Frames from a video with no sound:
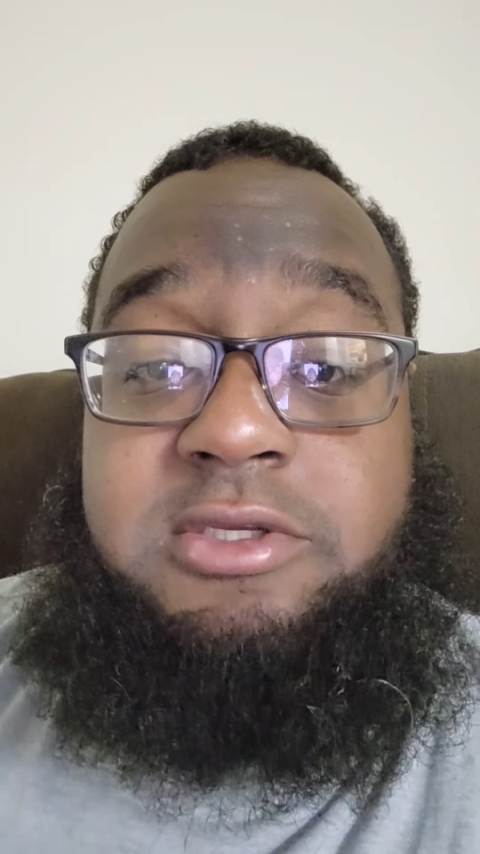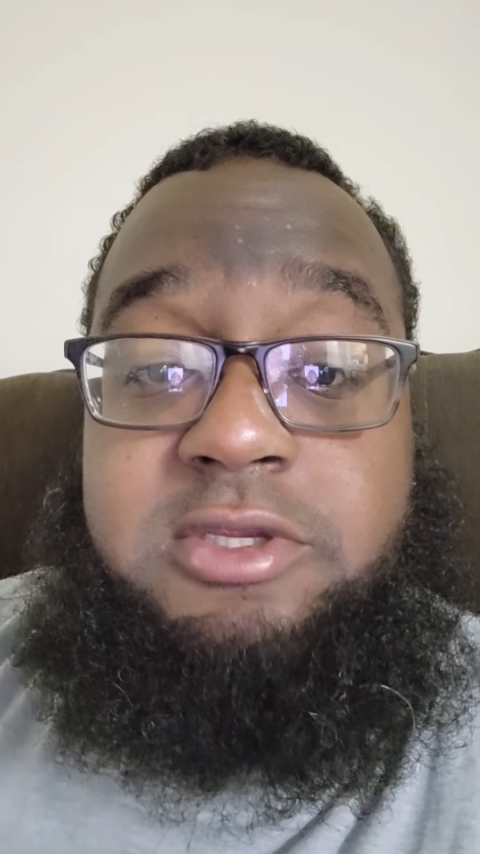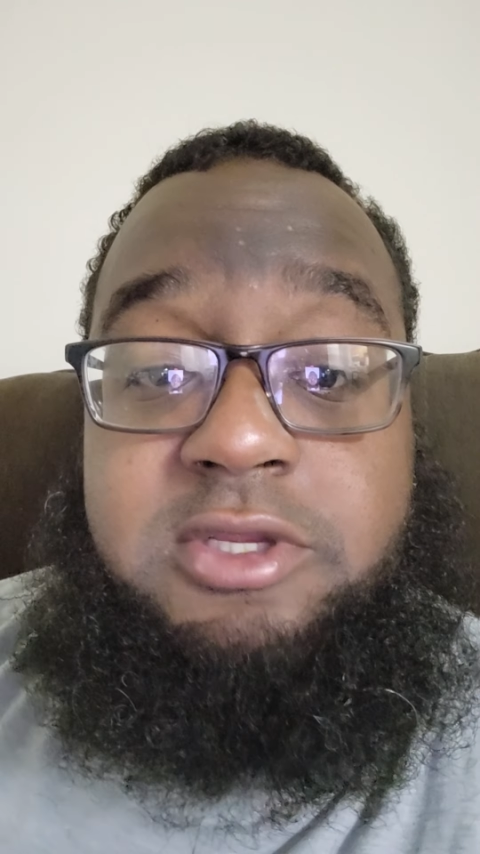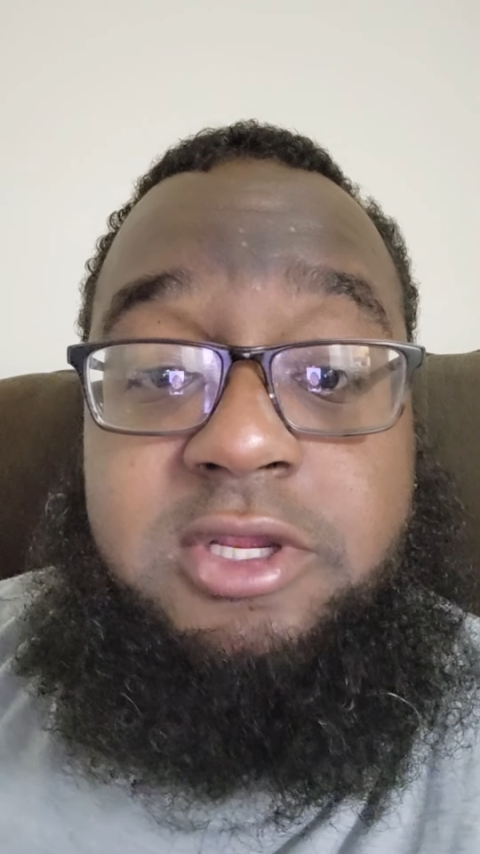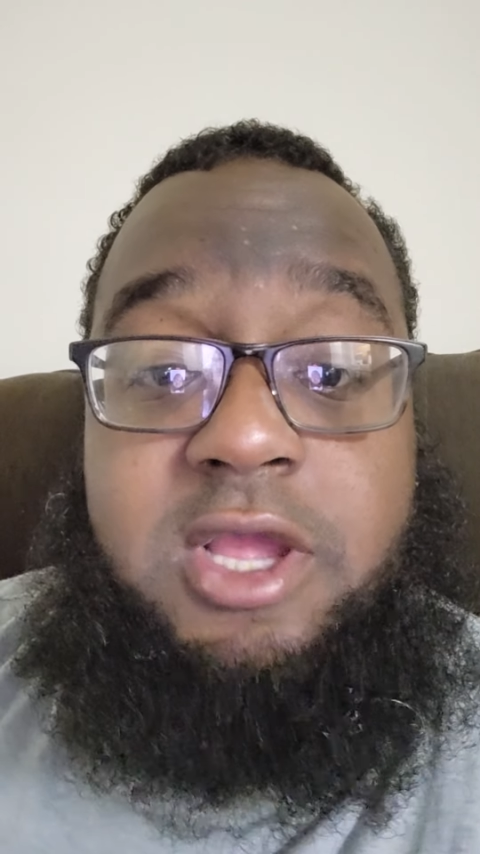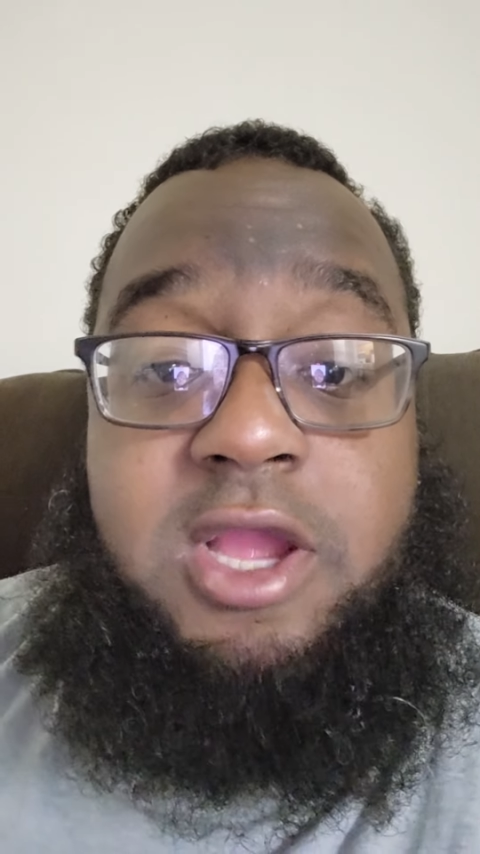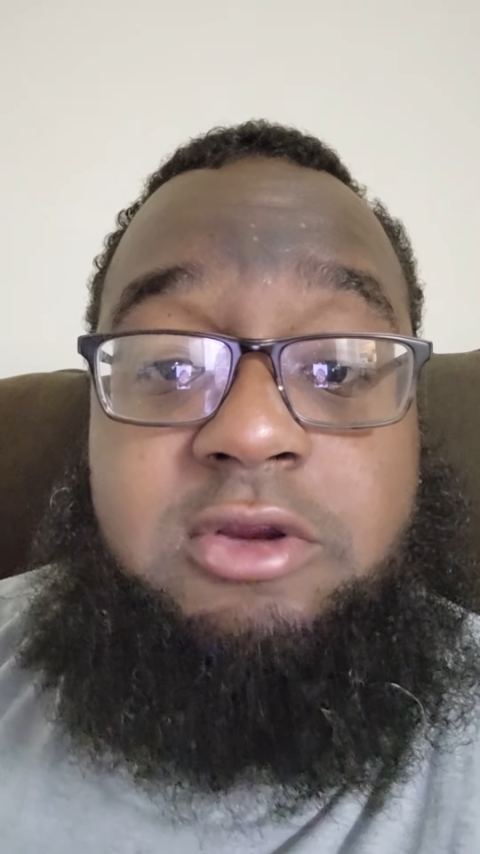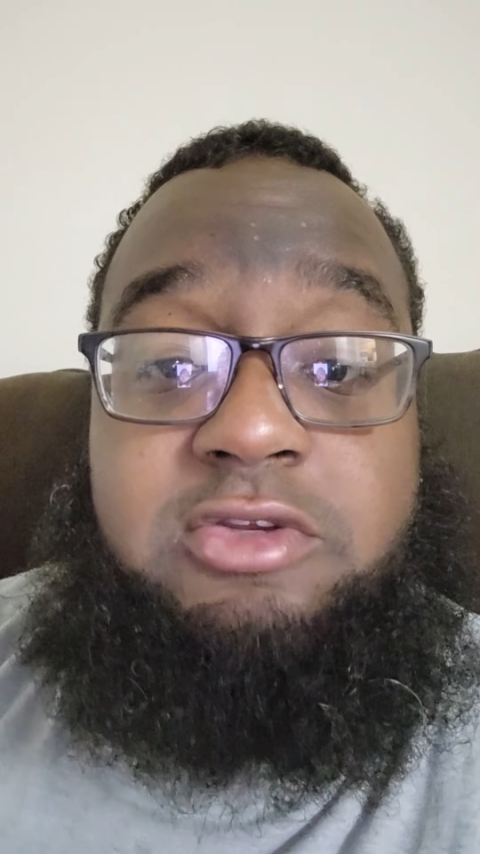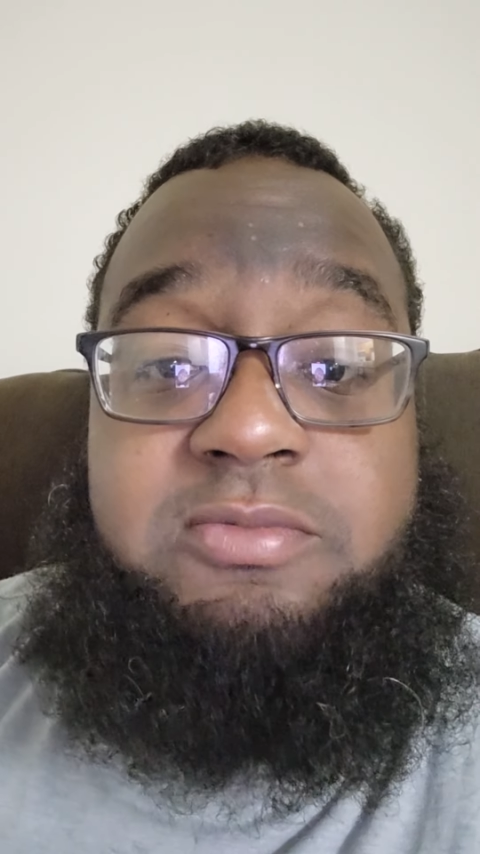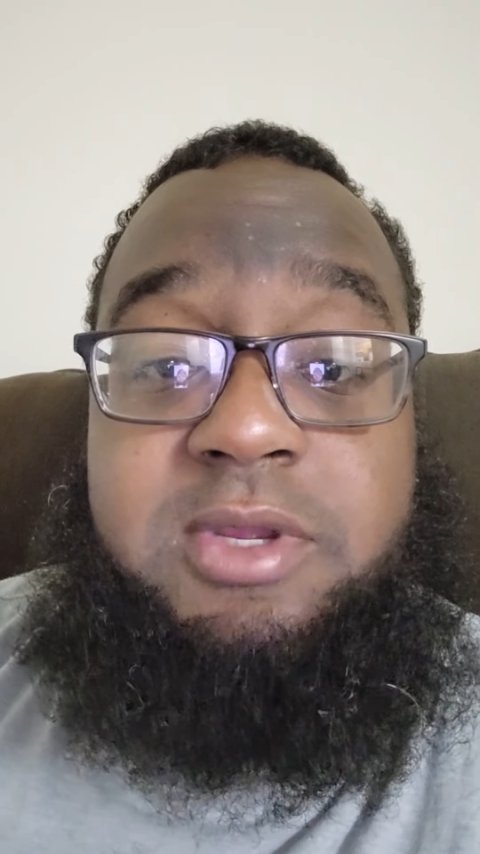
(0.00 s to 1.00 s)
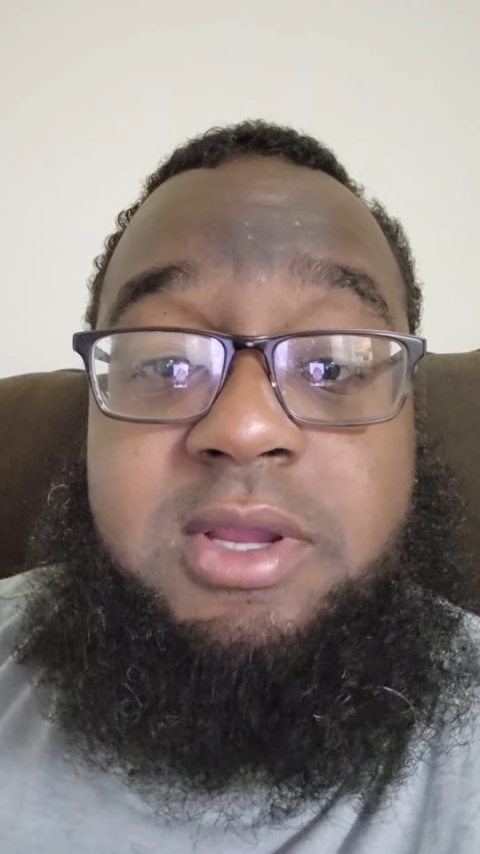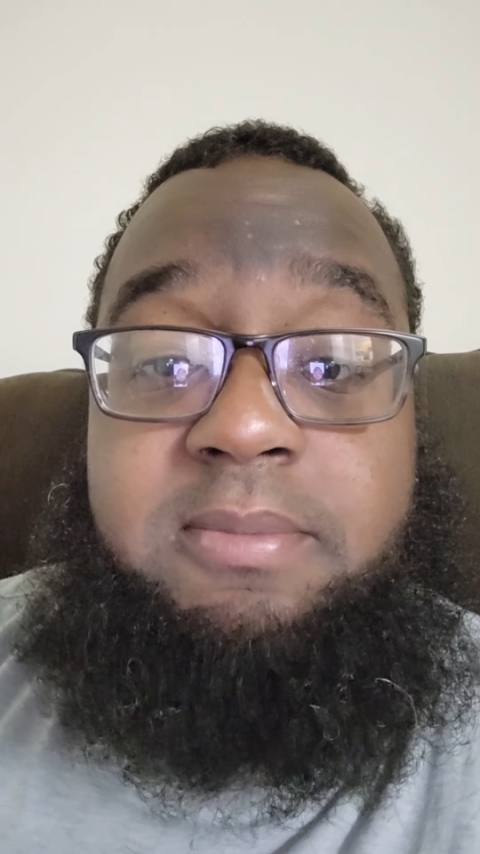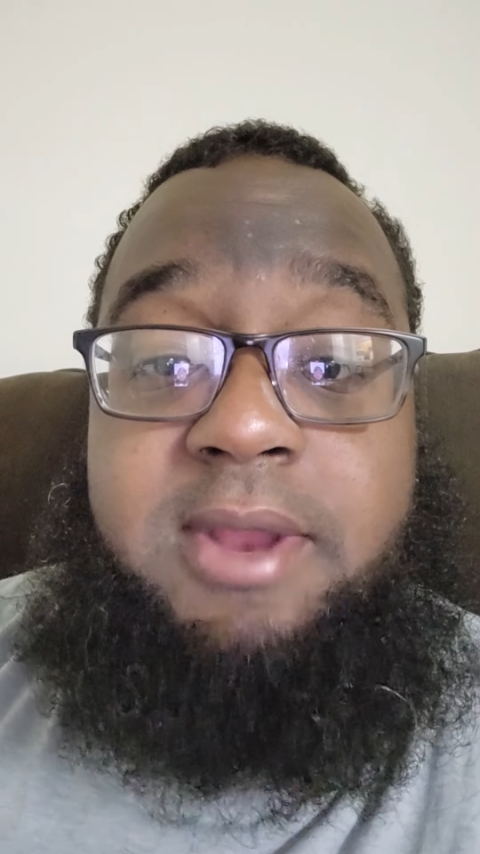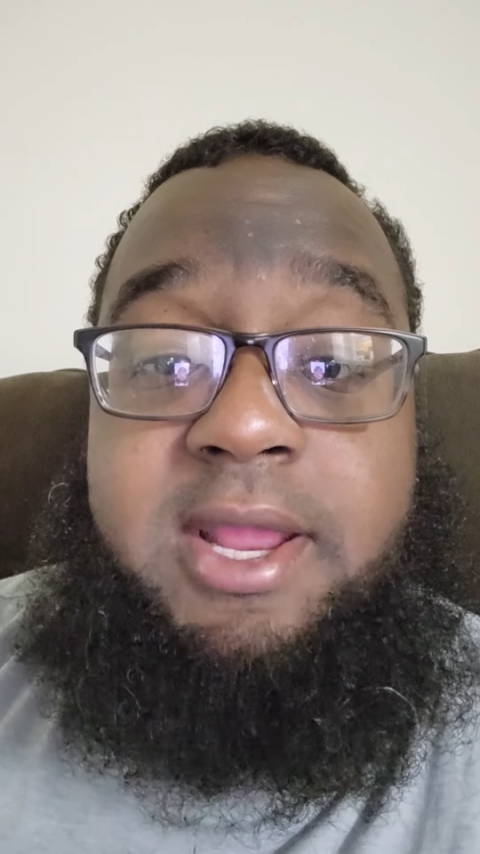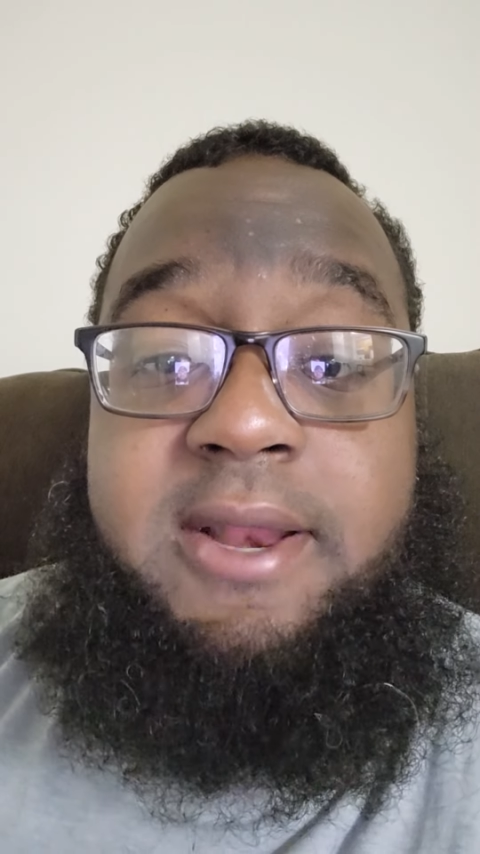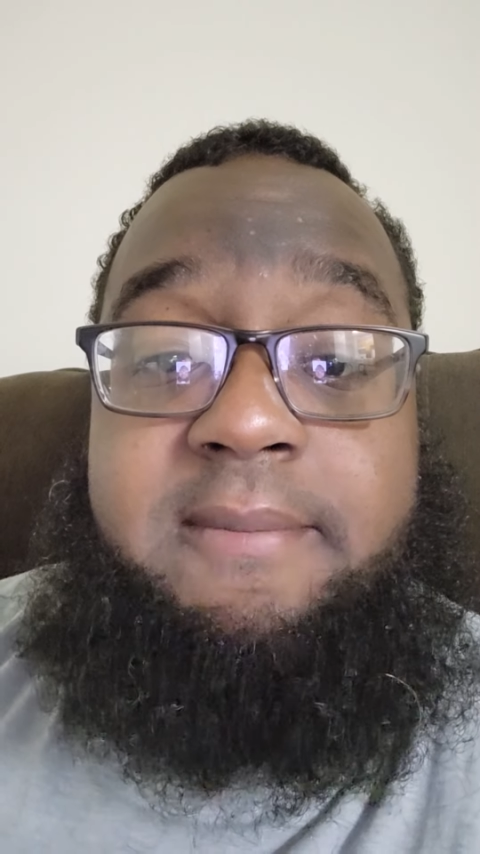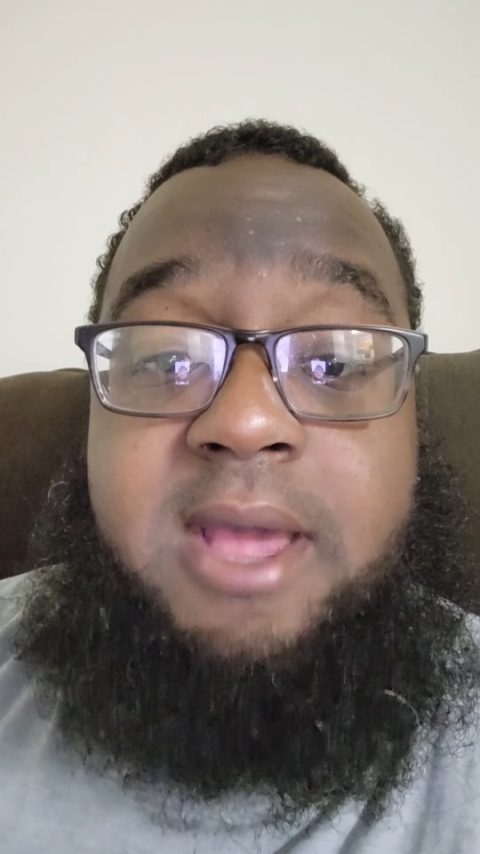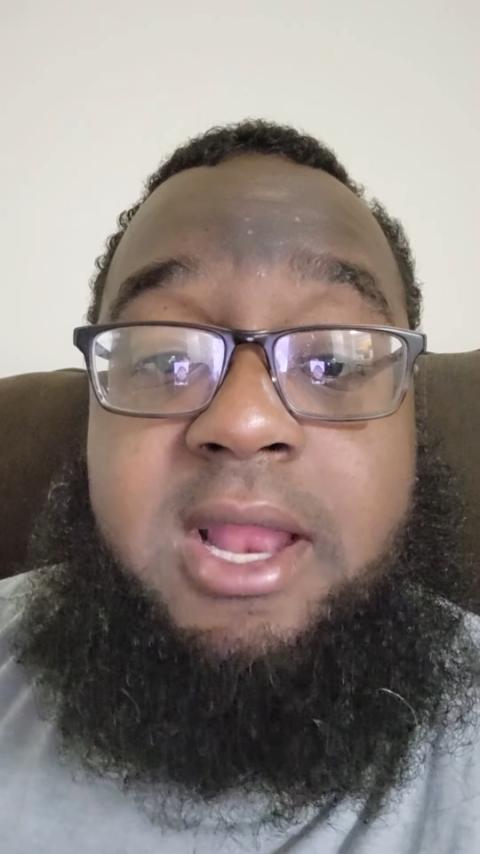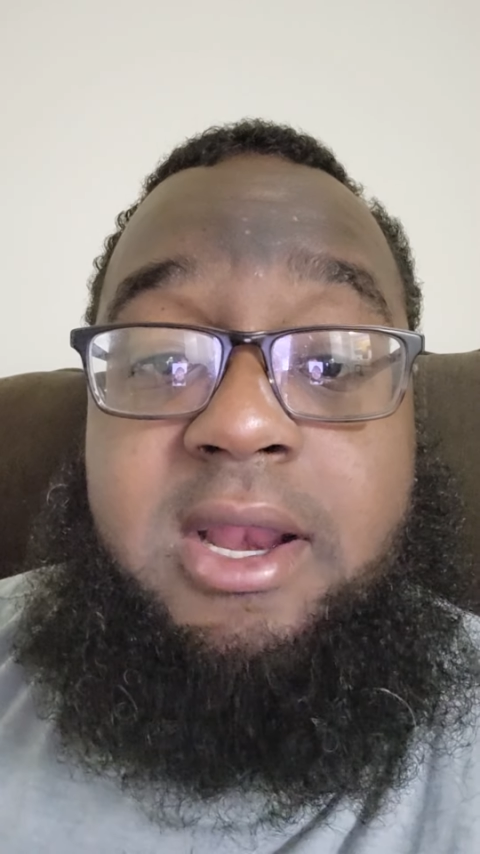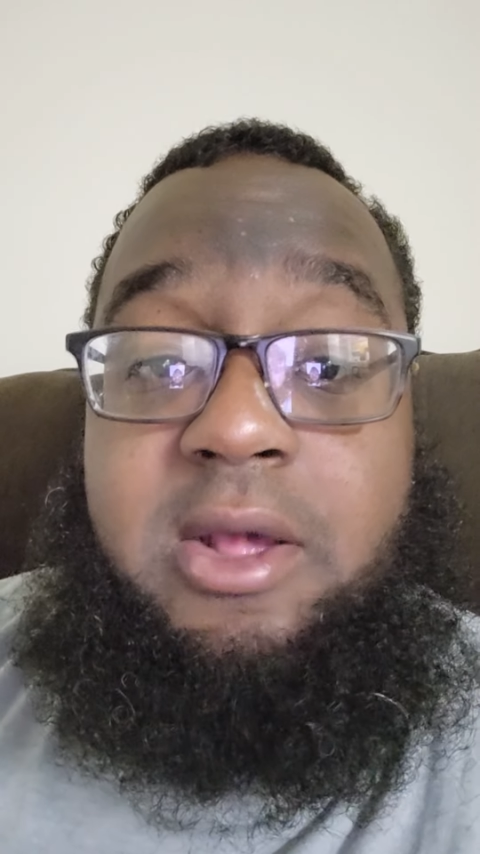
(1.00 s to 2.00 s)
to your congressman complaining
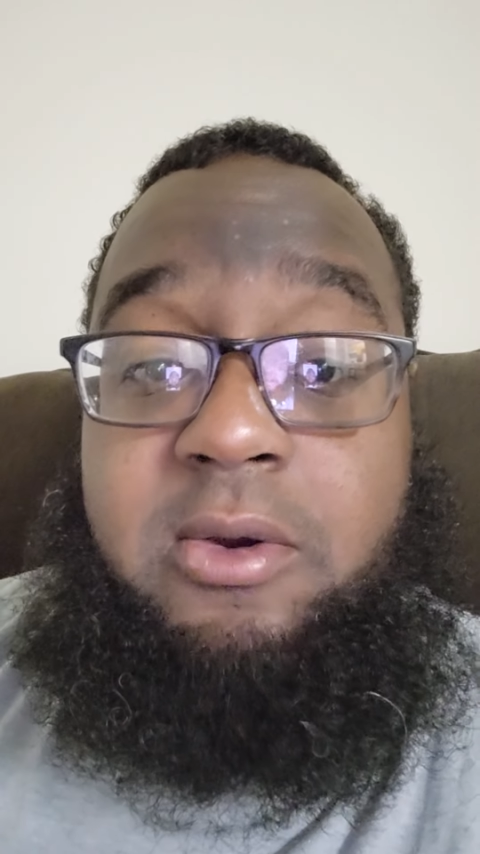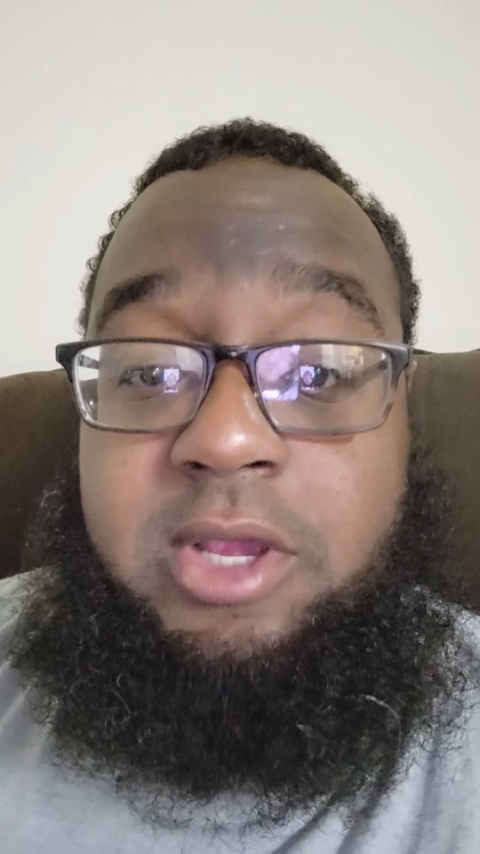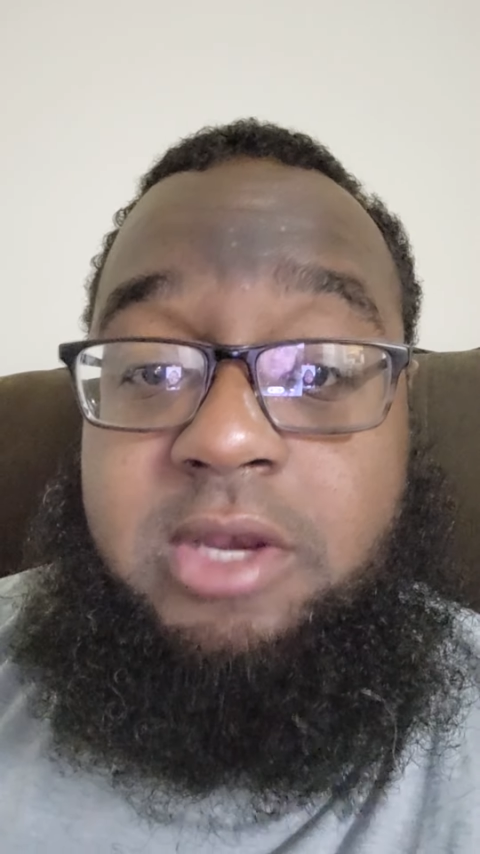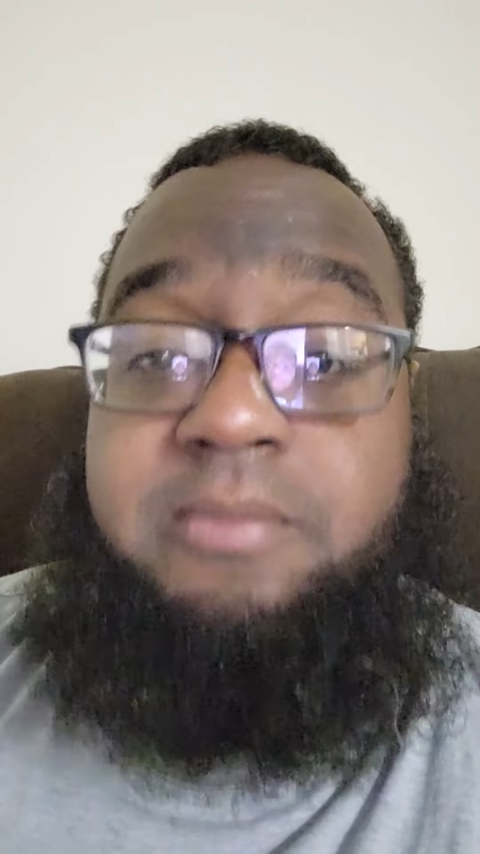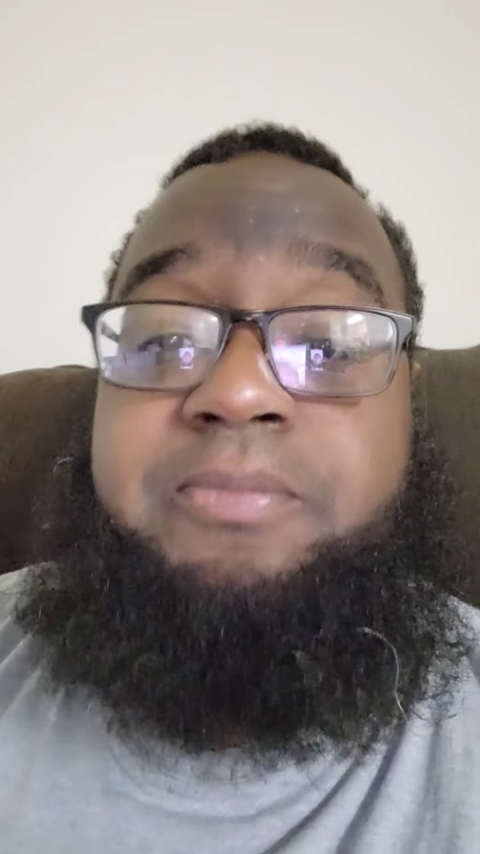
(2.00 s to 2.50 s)
about logging